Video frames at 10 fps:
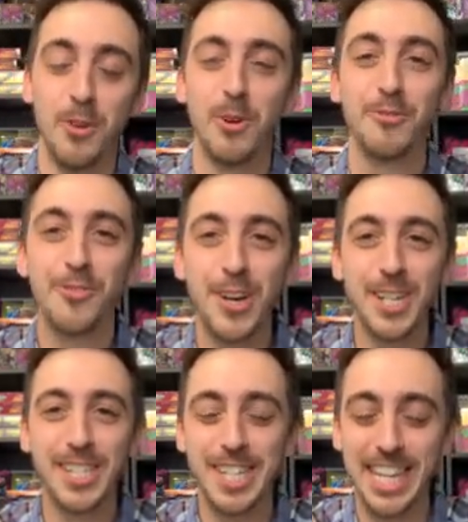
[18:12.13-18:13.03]

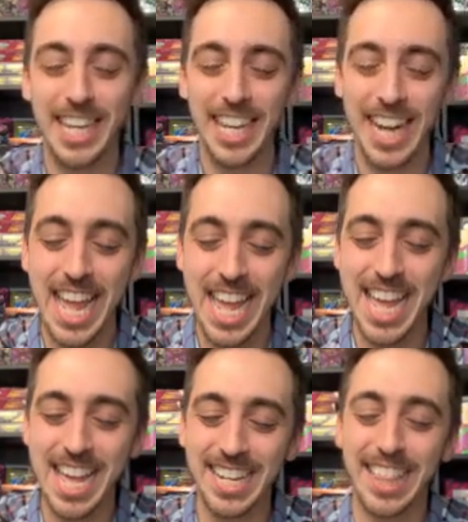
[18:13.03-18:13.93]
Reverse Nickit,
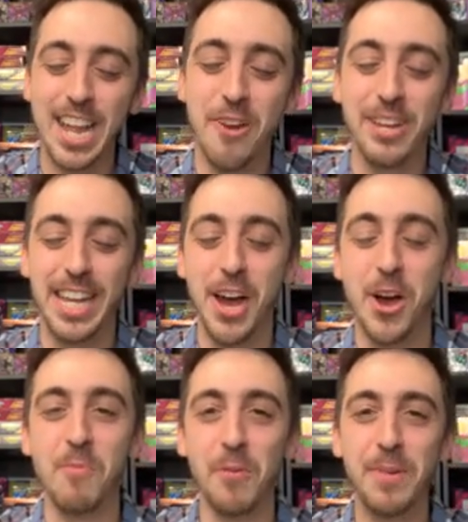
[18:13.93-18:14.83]
and there we
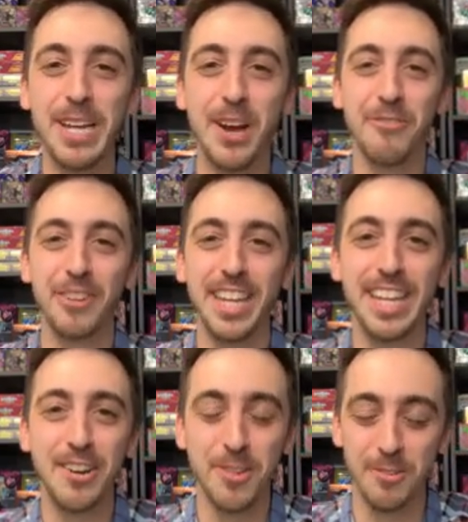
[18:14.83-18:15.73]
go, Morpeko V.
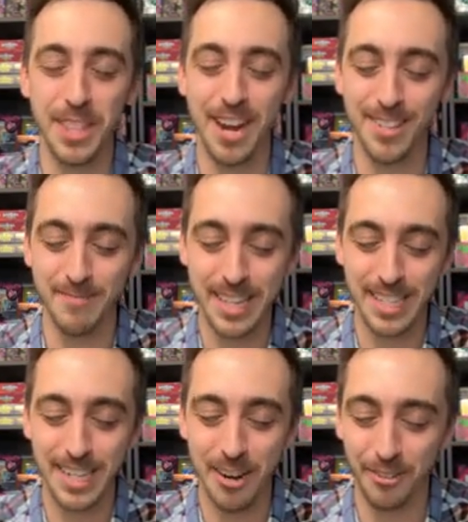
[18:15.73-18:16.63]
Here's one that I was
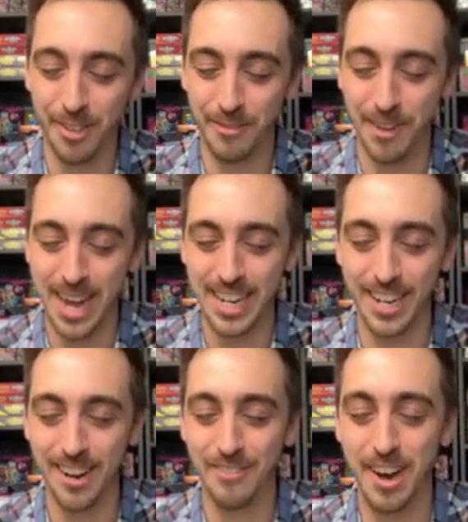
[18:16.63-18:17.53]
missing for the
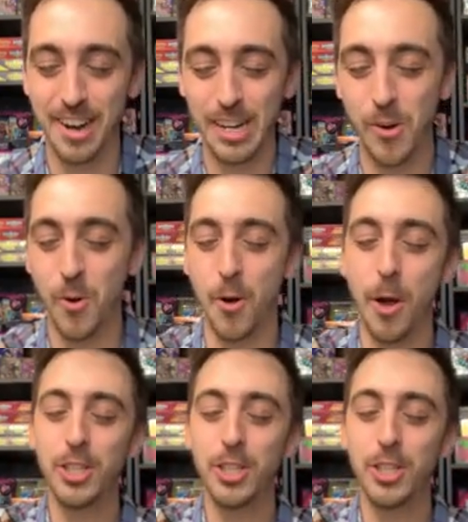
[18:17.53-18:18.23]
binder. Very cool.